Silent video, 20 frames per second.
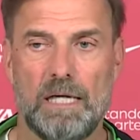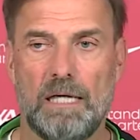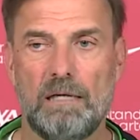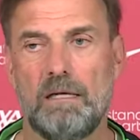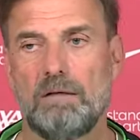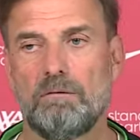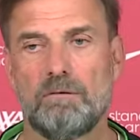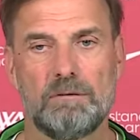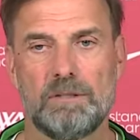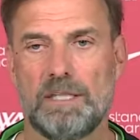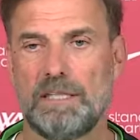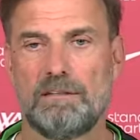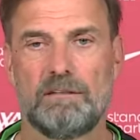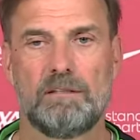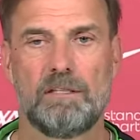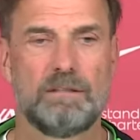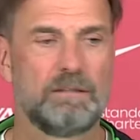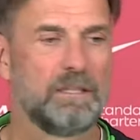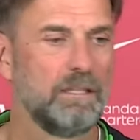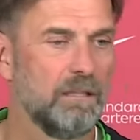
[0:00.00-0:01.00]
I
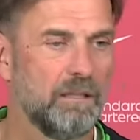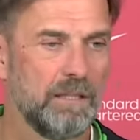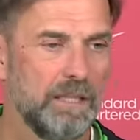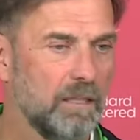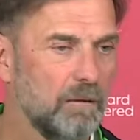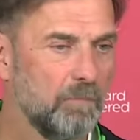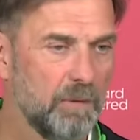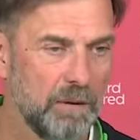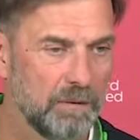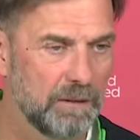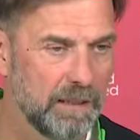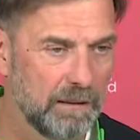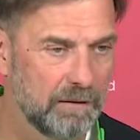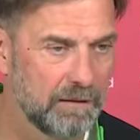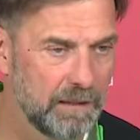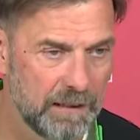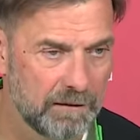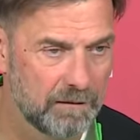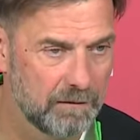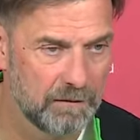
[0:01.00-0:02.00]
didn't think about
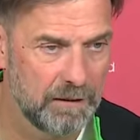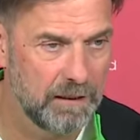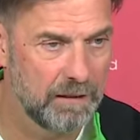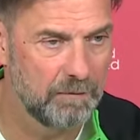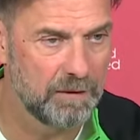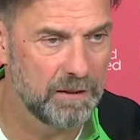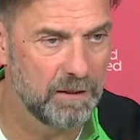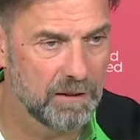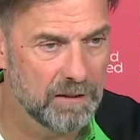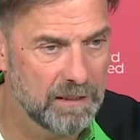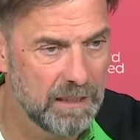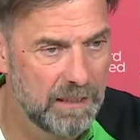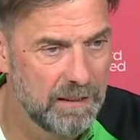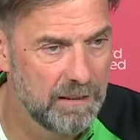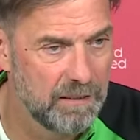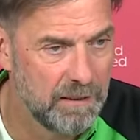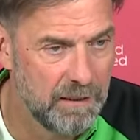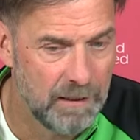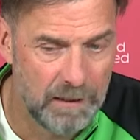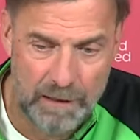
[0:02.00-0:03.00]
that yet, because
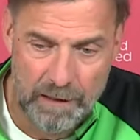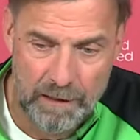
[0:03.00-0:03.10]
I